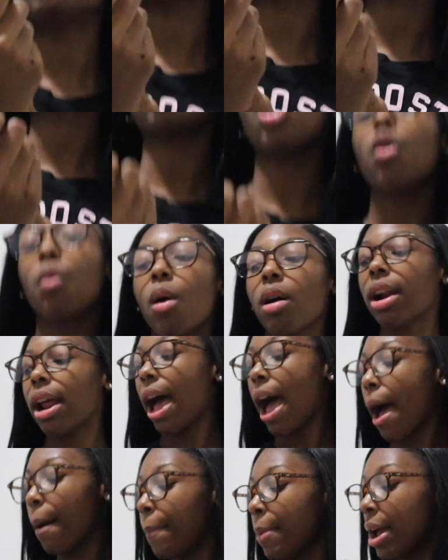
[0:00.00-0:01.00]
just don't want an
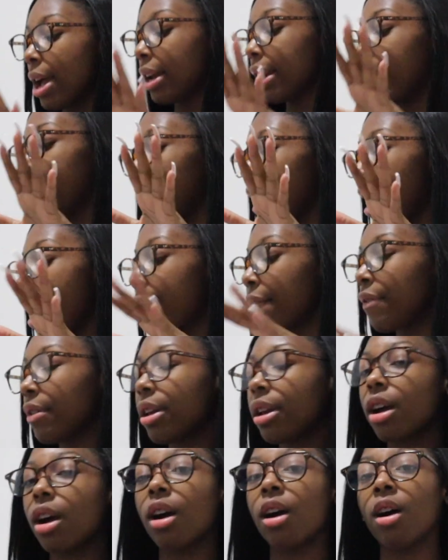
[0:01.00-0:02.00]
iPad to have
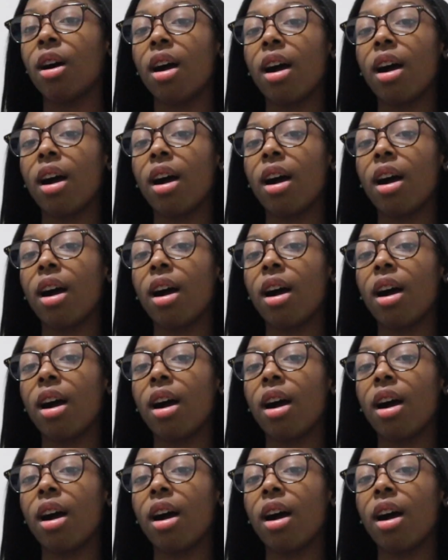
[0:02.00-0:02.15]
it.